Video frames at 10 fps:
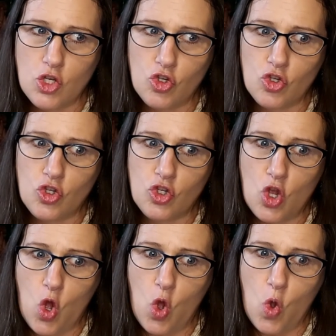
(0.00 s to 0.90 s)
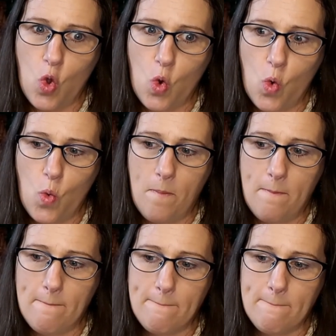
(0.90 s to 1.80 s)
so,
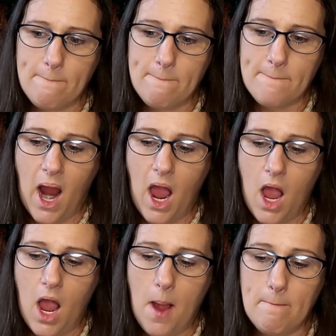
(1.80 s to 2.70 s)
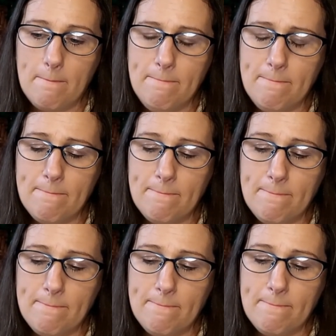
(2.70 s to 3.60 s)

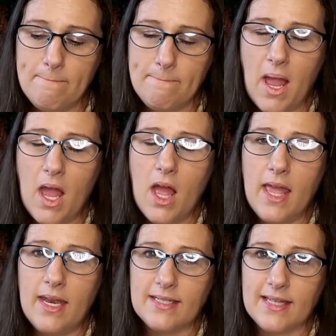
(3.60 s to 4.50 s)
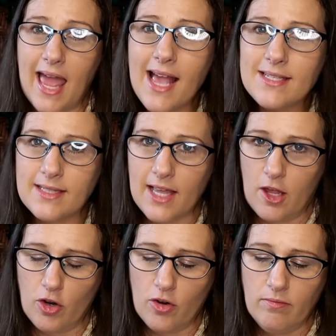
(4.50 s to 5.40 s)
in his last
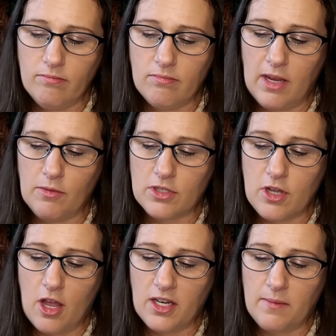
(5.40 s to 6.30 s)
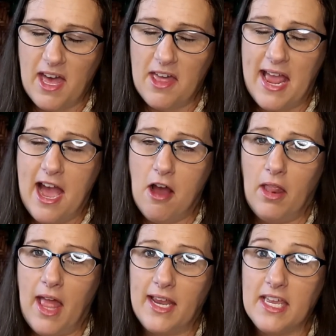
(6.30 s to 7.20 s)
letter, he was talking about how
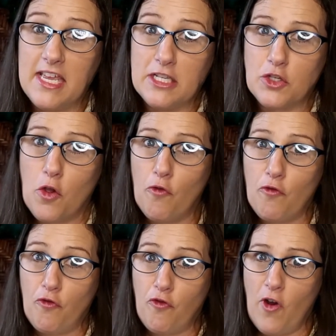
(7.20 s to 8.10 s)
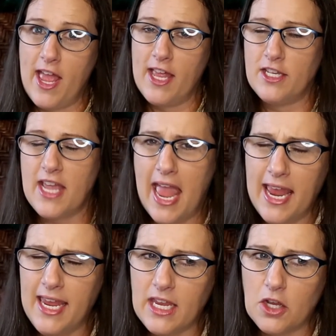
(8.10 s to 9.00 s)
like his friend
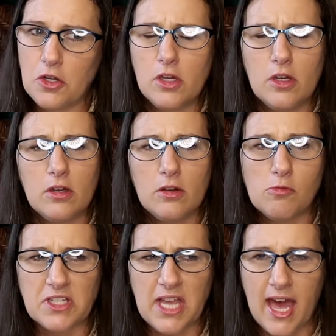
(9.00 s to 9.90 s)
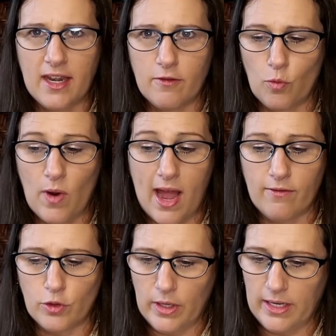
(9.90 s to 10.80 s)
Hank was kind of a
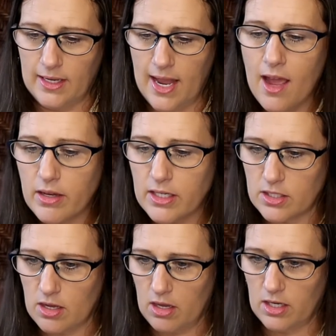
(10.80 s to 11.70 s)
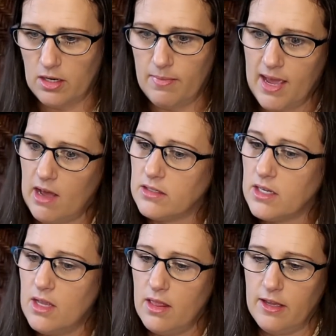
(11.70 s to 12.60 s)
rival, and now he's talking about
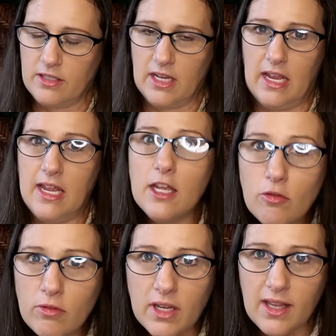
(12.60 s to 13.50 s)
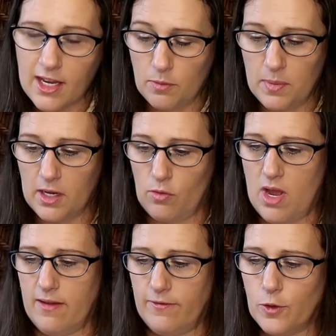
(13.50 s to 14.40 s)
there's a Henry that could be a
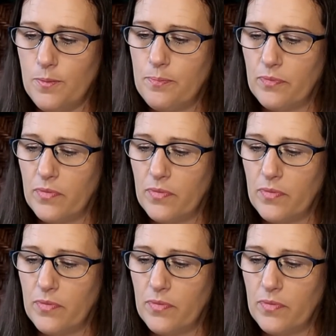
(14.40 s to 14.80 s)
rival.